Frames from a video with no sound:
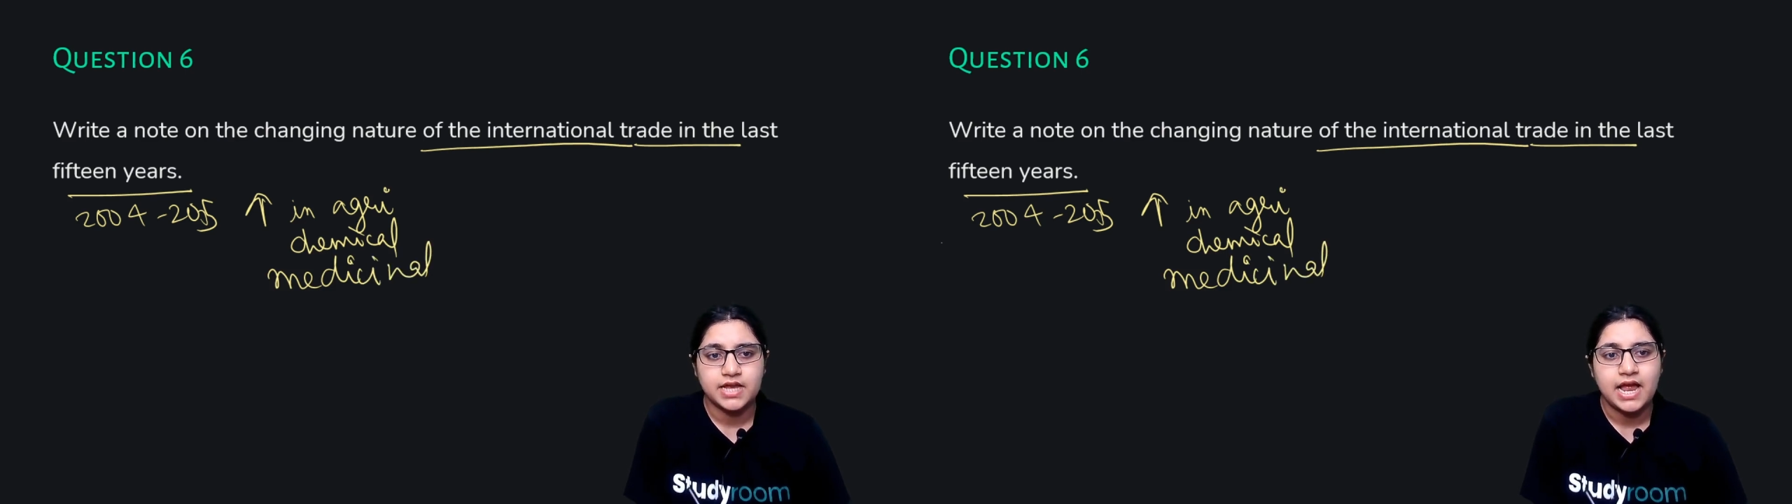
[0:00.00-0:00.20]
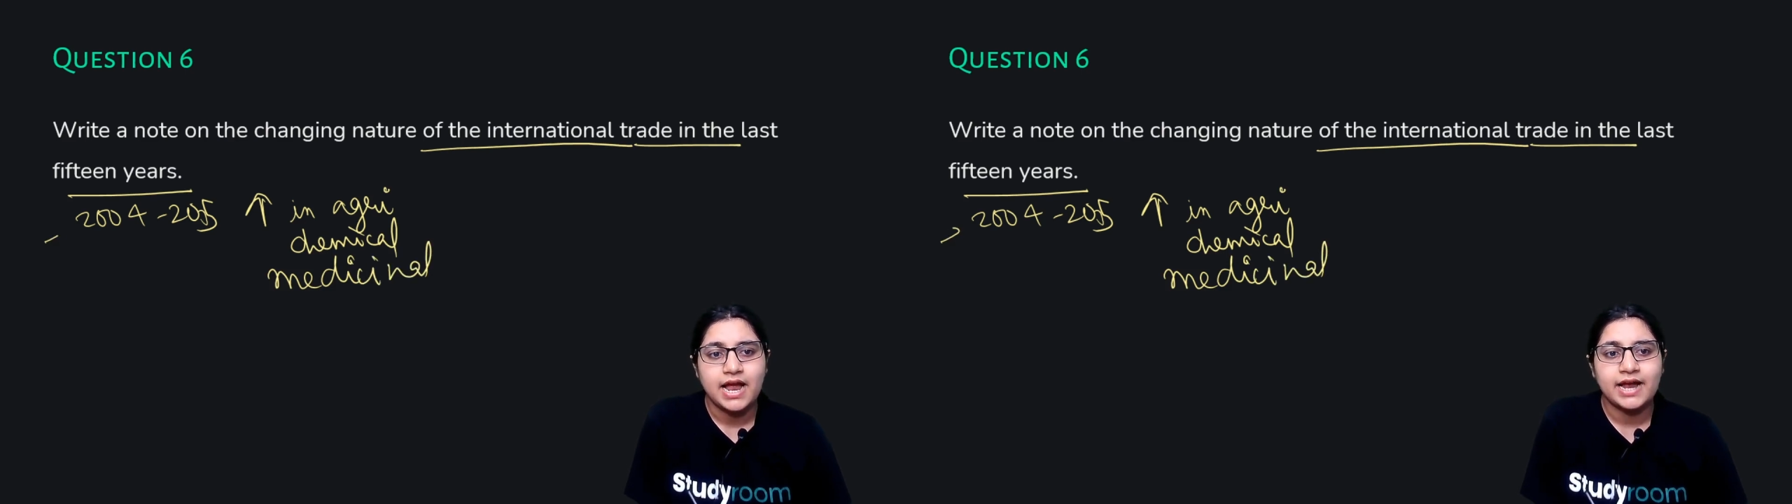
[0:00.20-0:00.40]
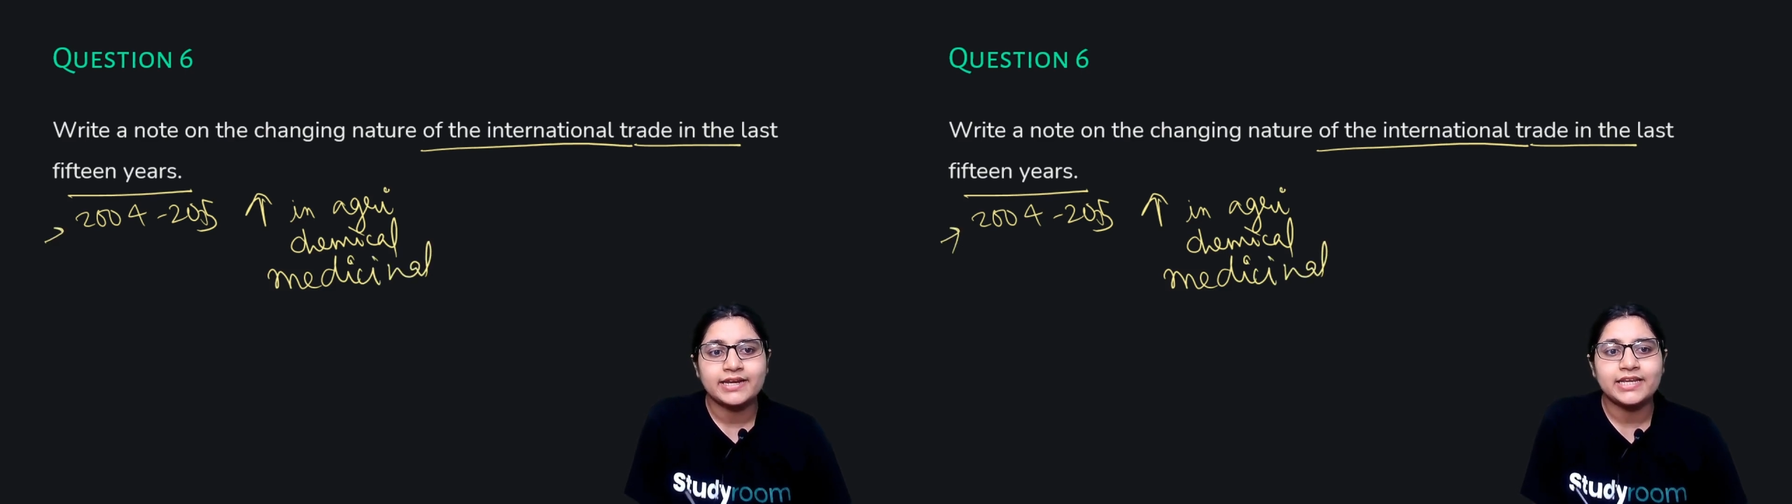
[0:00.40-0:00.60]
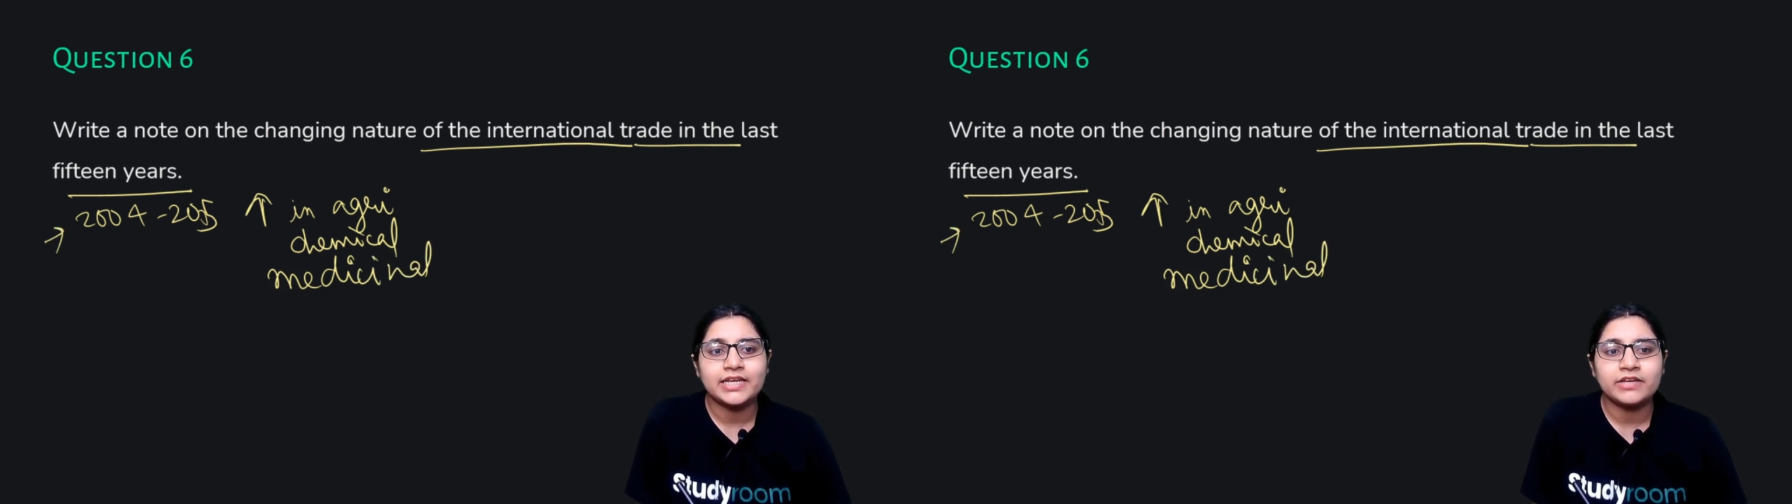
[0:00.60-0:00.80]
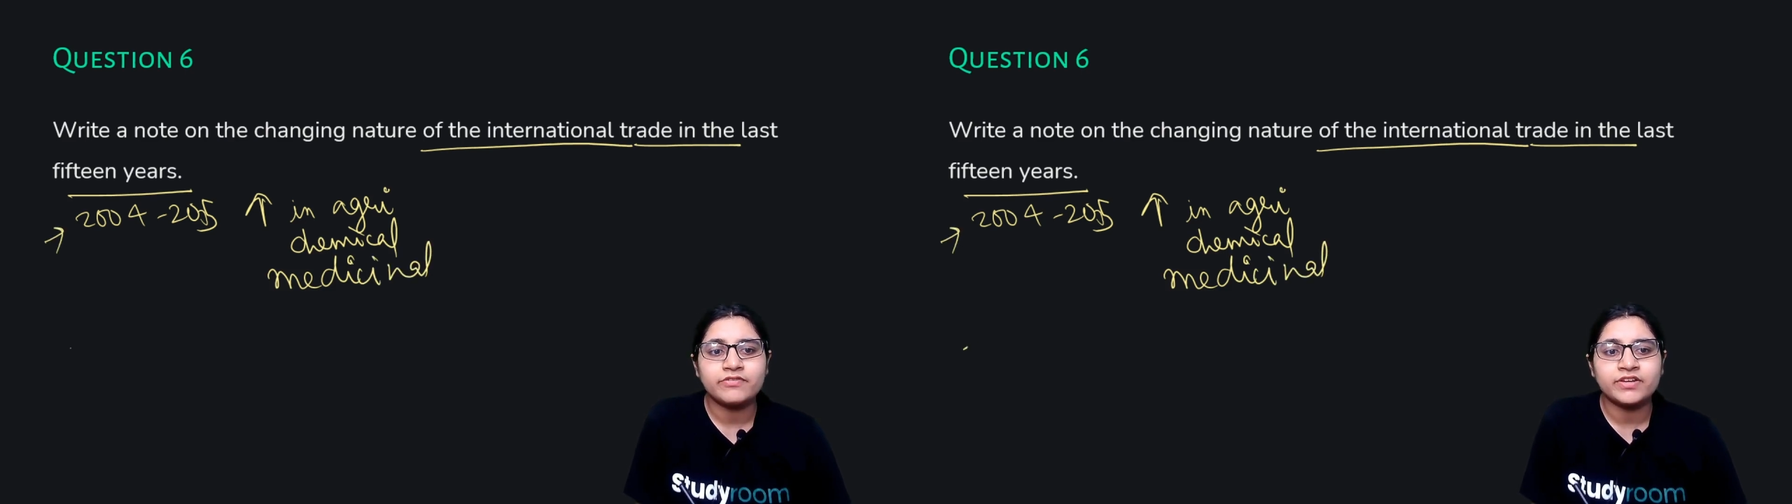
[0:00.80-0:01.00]
And
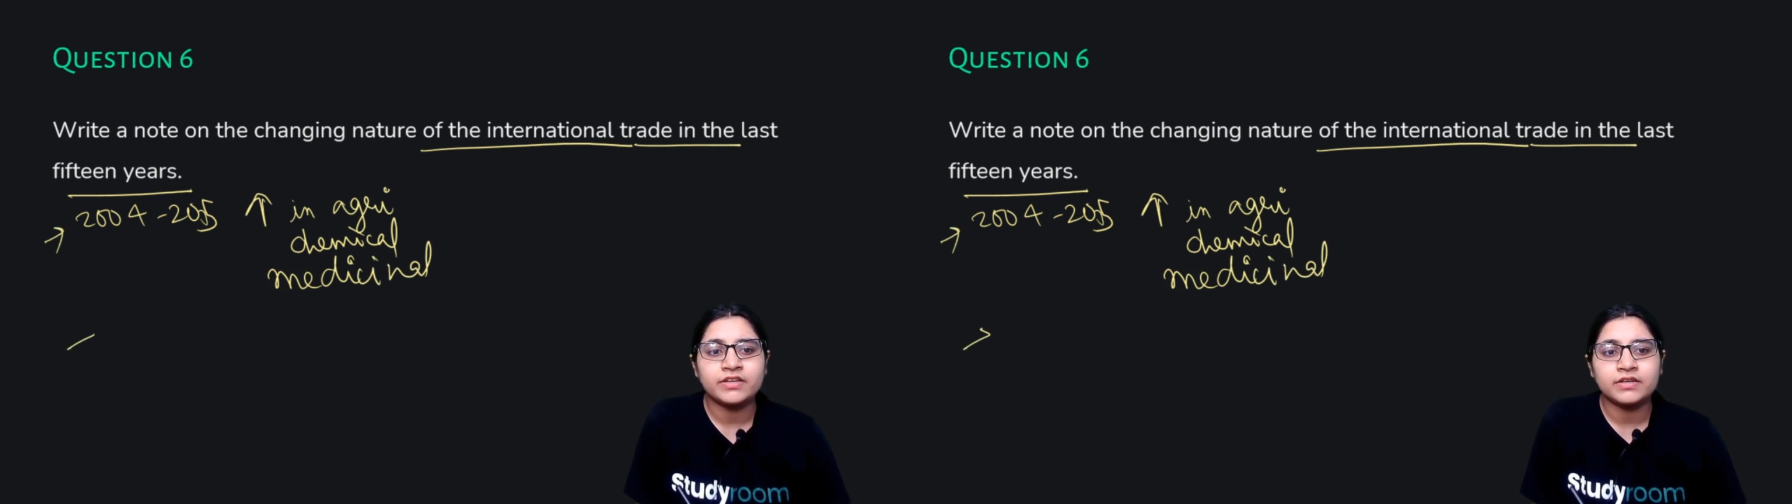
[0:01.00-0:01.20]
even